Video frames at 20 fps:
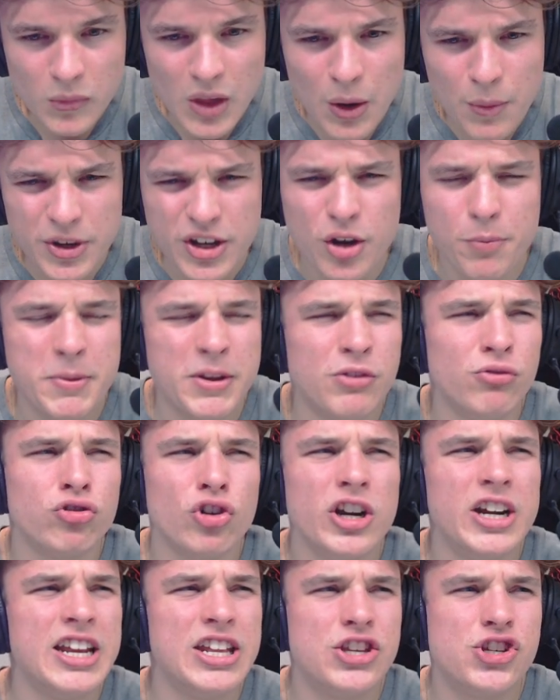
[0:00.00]
We could be
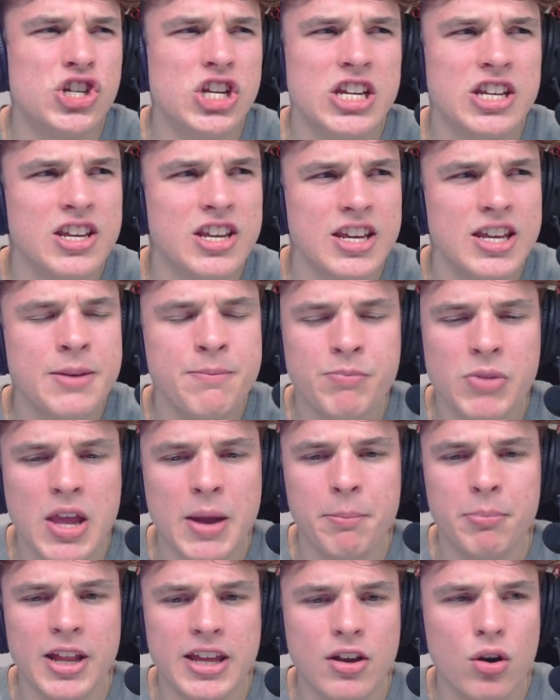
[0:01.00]
really cheeky
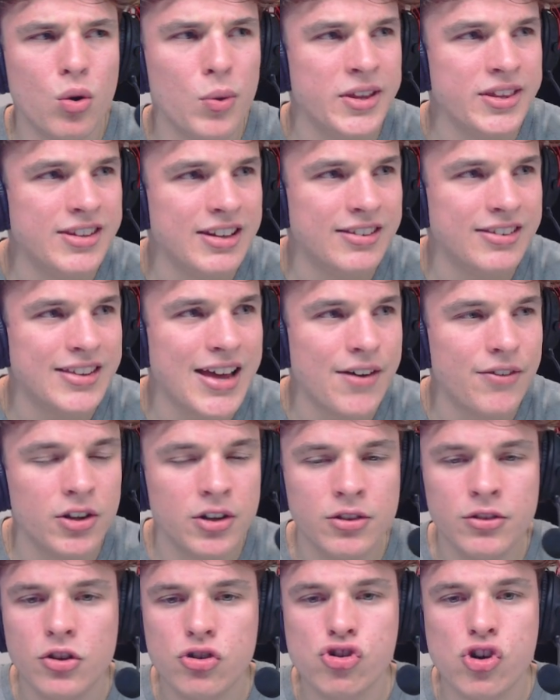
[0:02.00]
and play queen
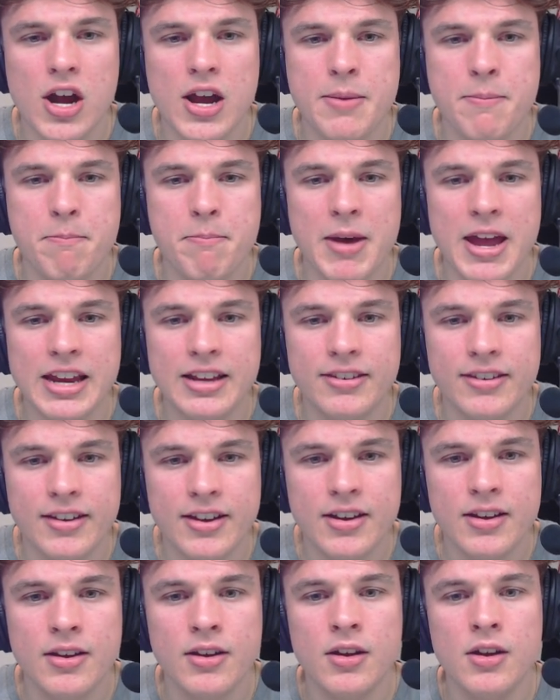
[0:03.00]
d7 to try and bait
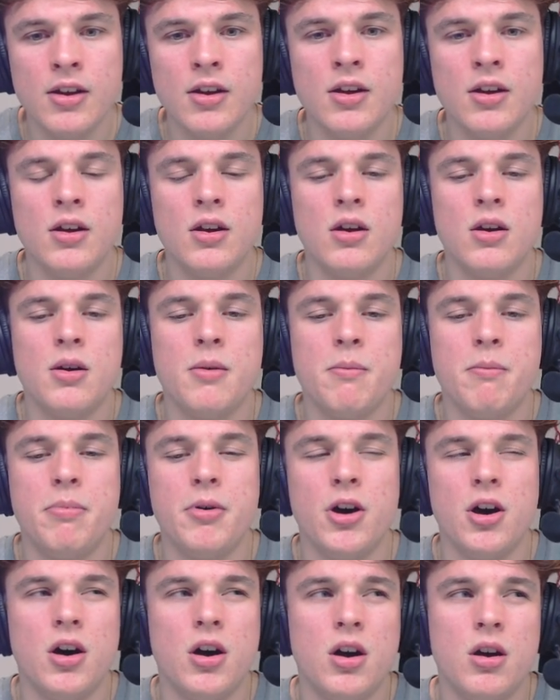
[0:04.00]
it,
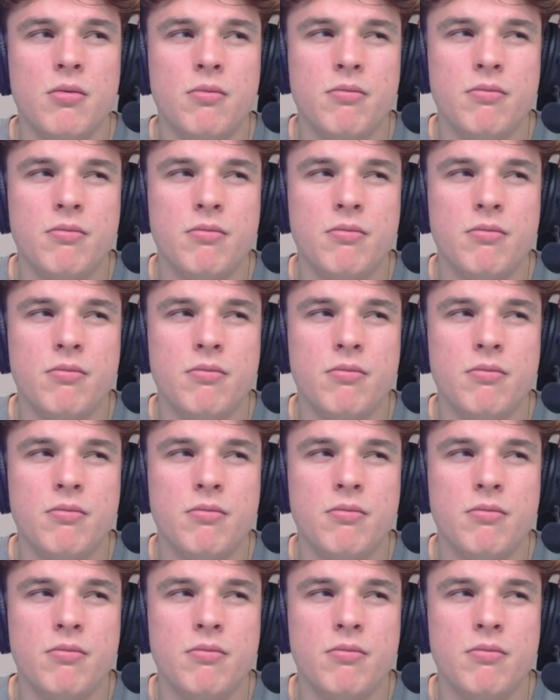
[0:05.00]
but